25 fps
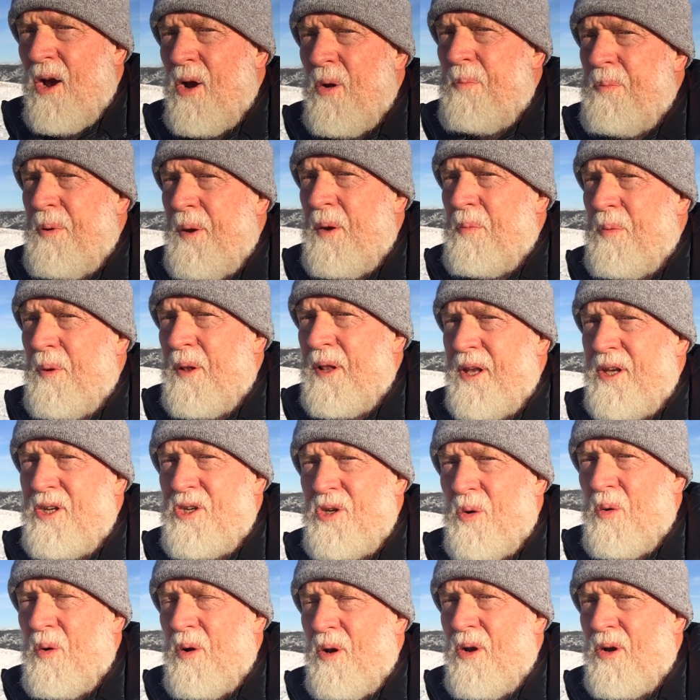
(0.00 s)
I hope, people,
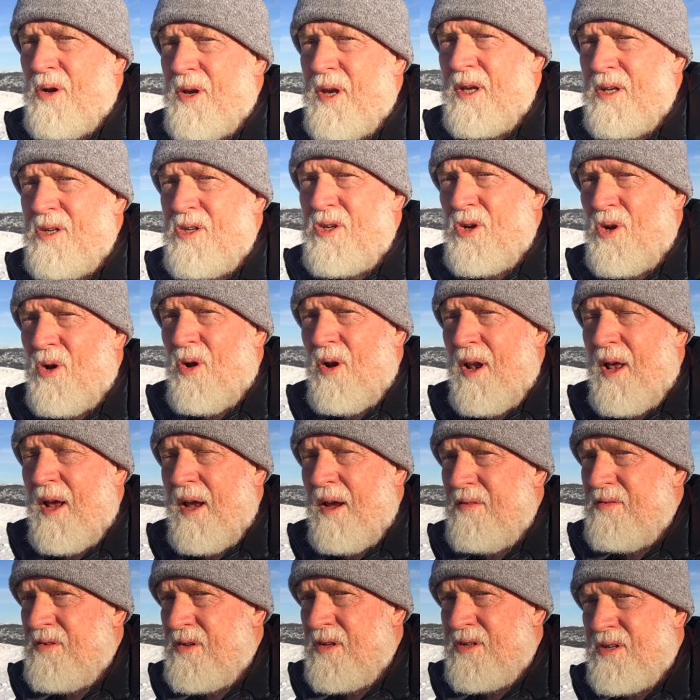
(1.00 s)
that you will look into your
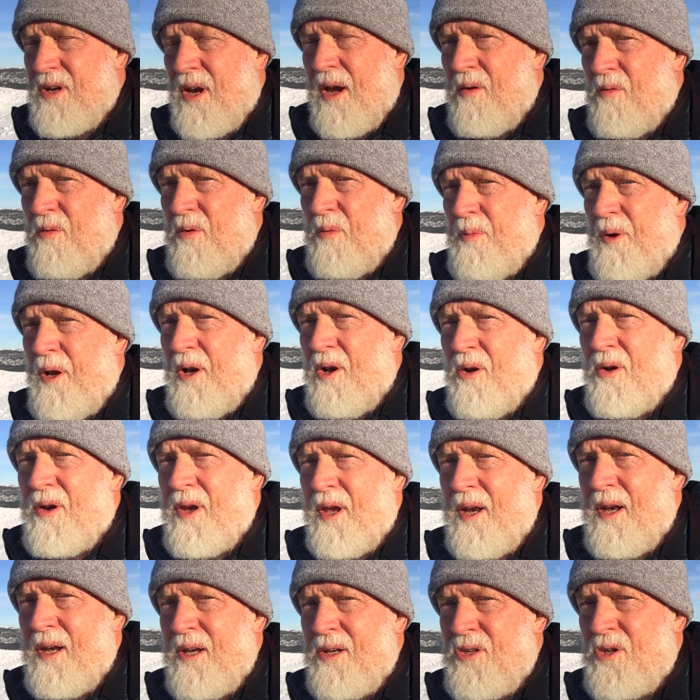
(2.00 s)
lives as I will be
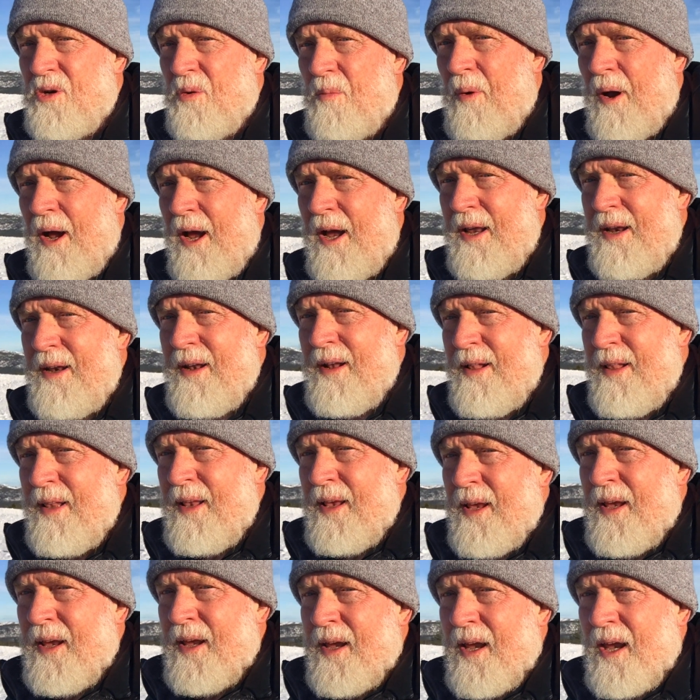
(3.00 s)
looking into mine
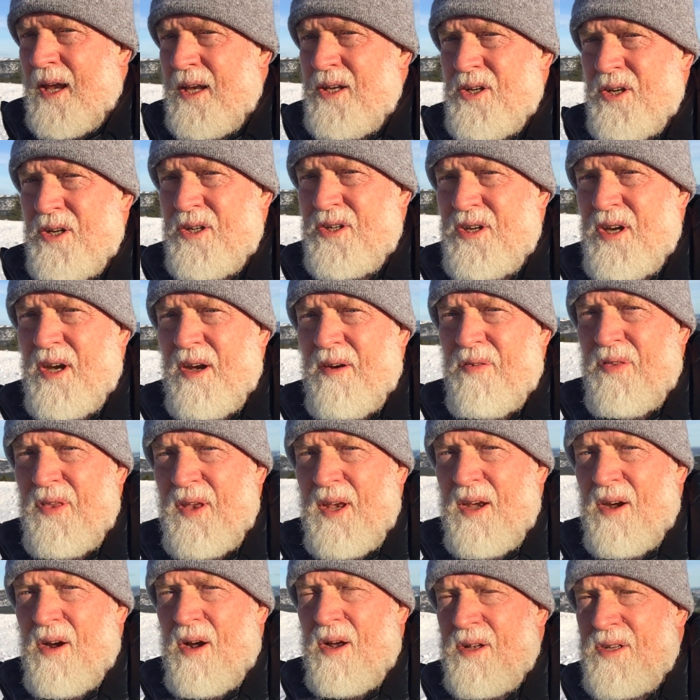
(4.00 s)
and just see if
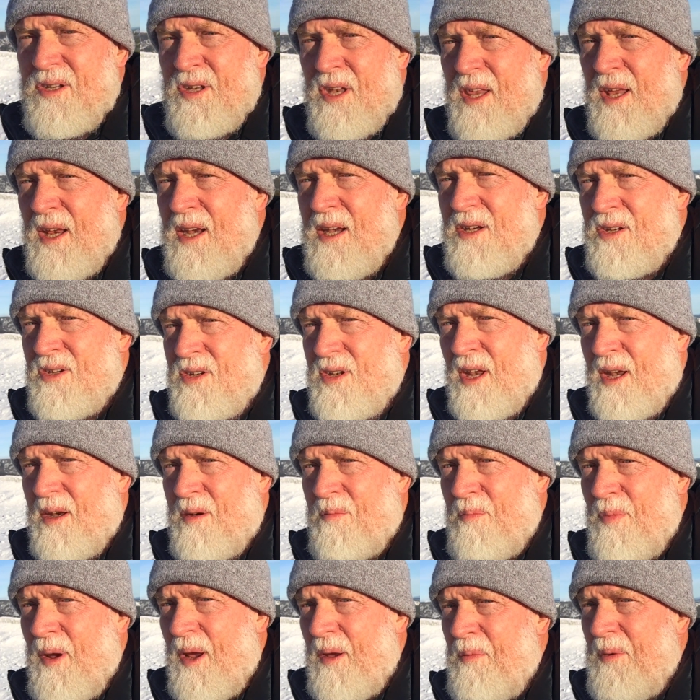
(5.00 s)
there are things that
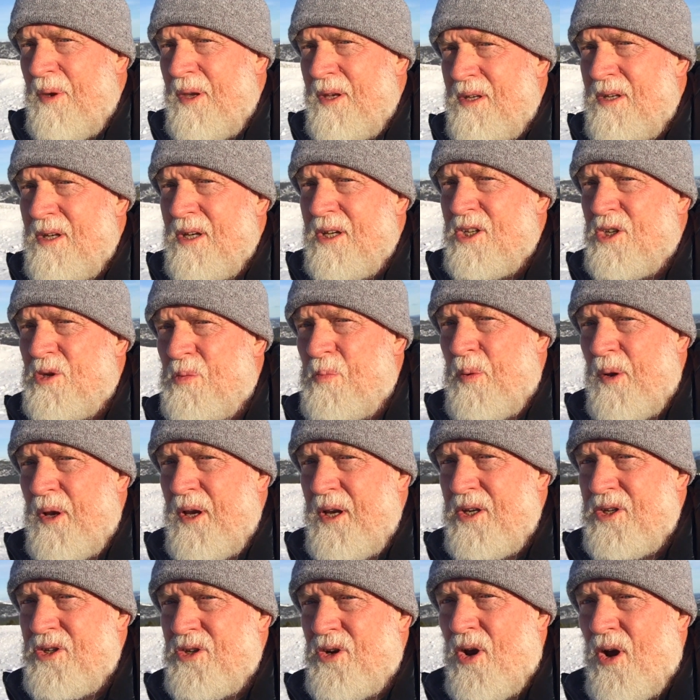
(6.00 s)
maybe
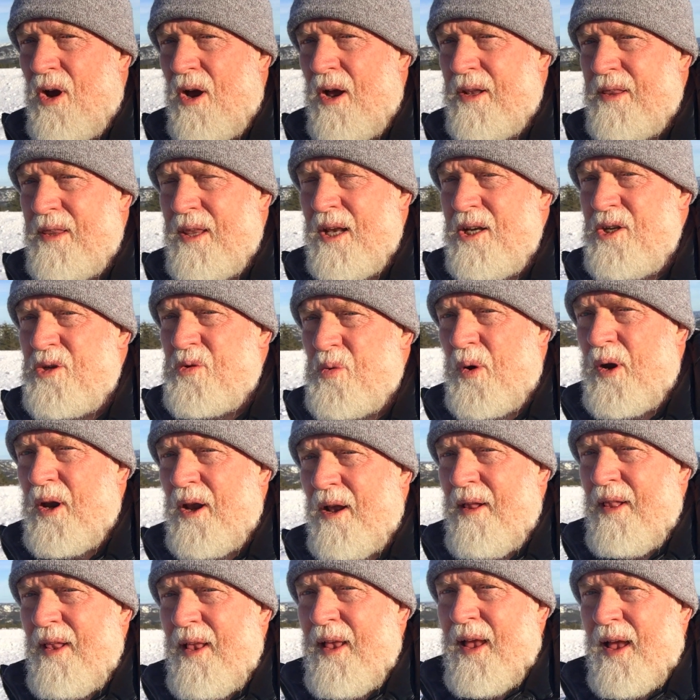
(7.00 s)
displease God, things we're
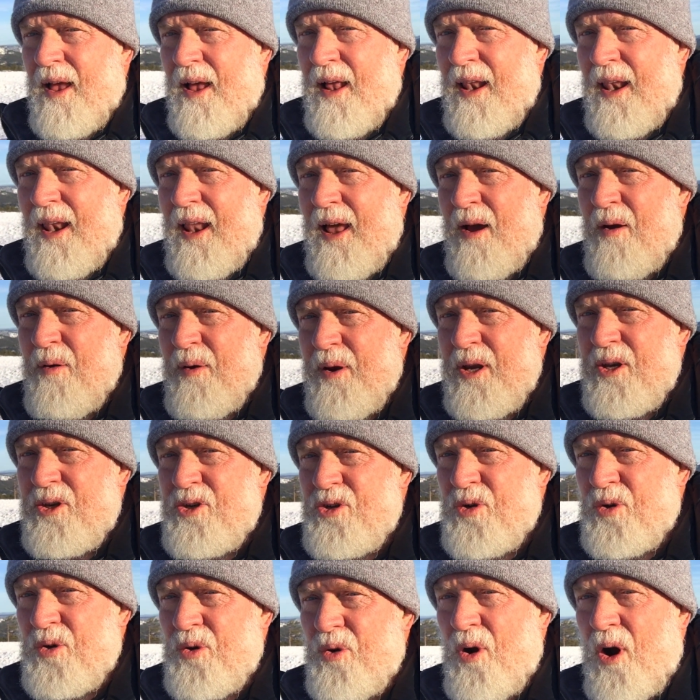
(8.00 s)
allowing
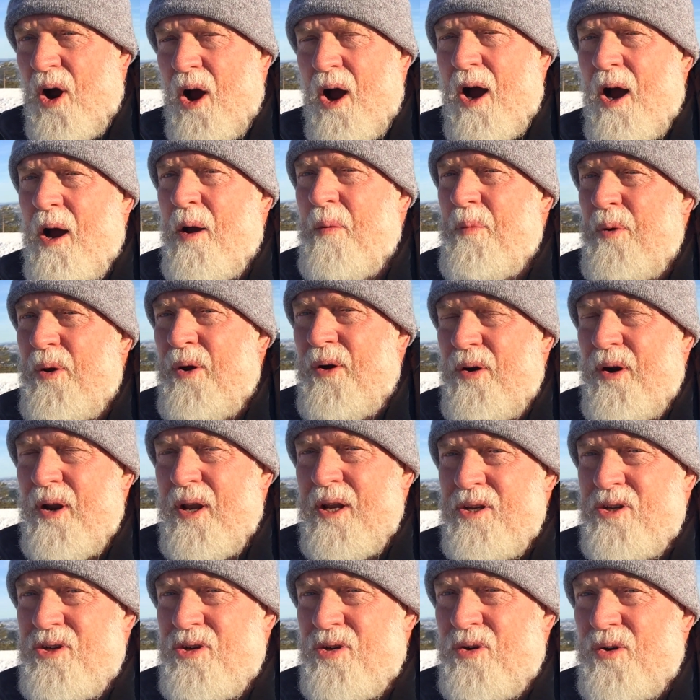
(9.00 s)
to harbor
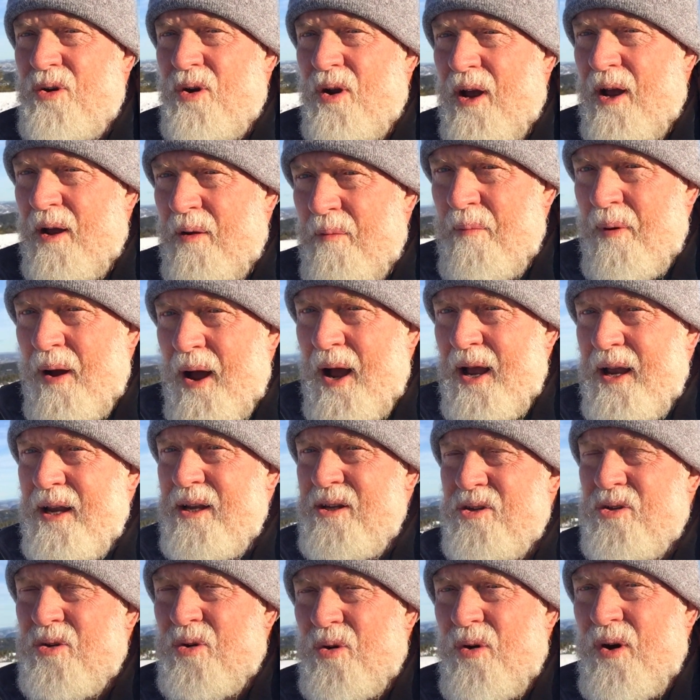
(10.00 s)
into our
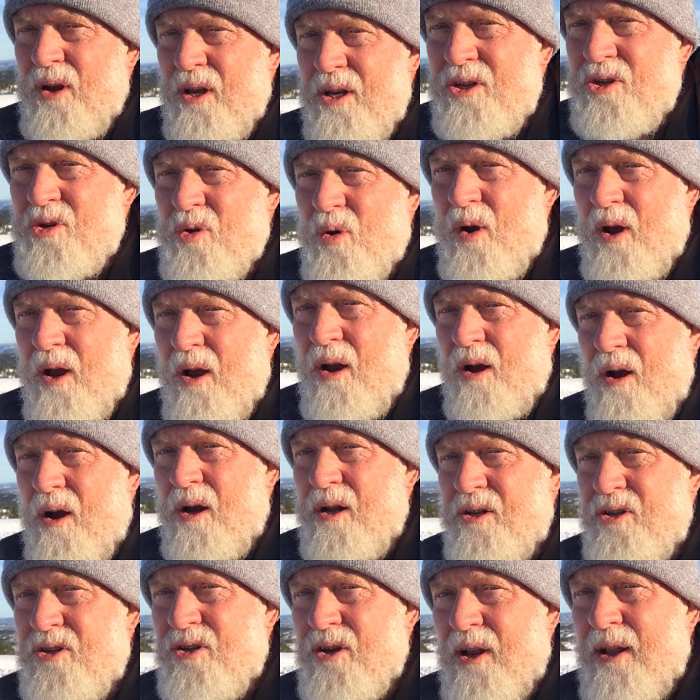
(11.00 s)
minds or into our
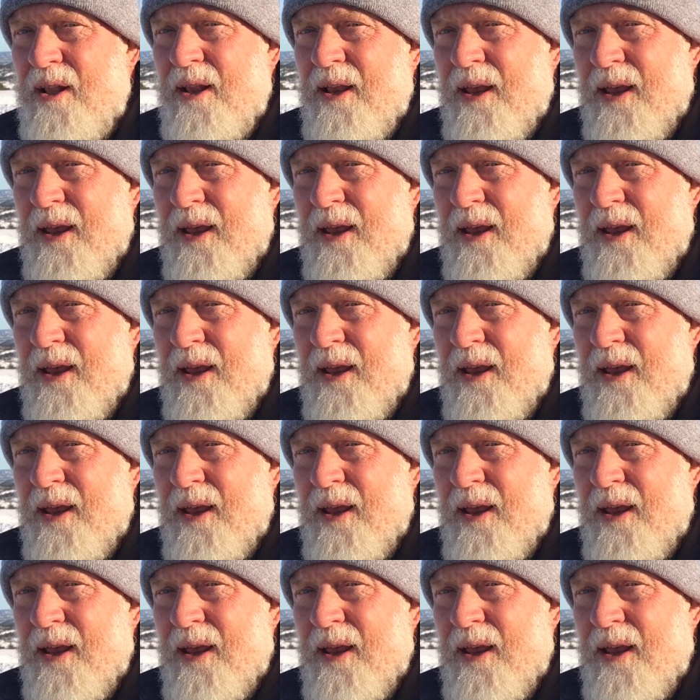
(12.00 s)
hearts,